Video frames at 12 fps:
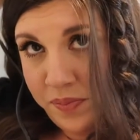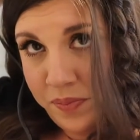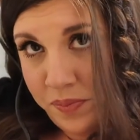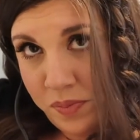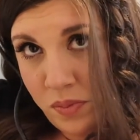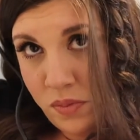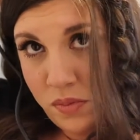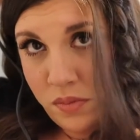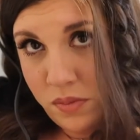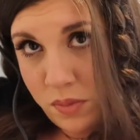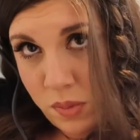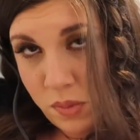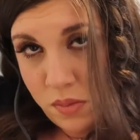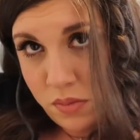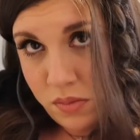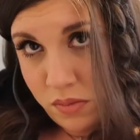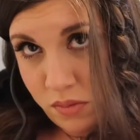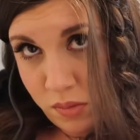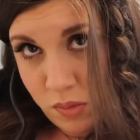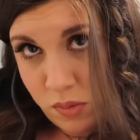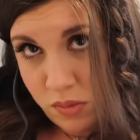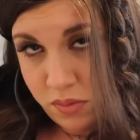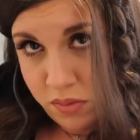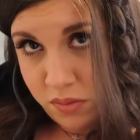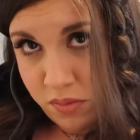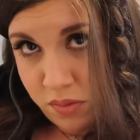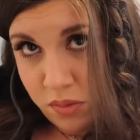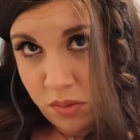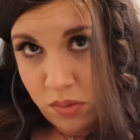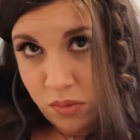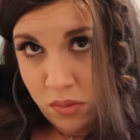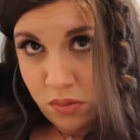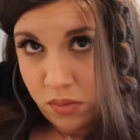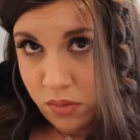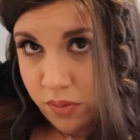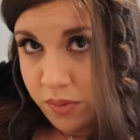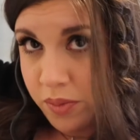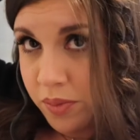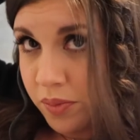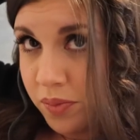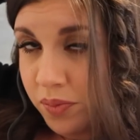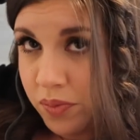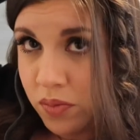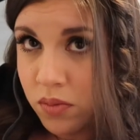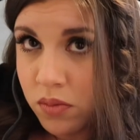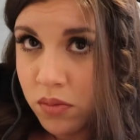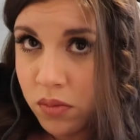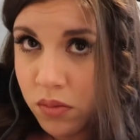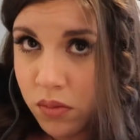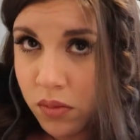(no one is talking)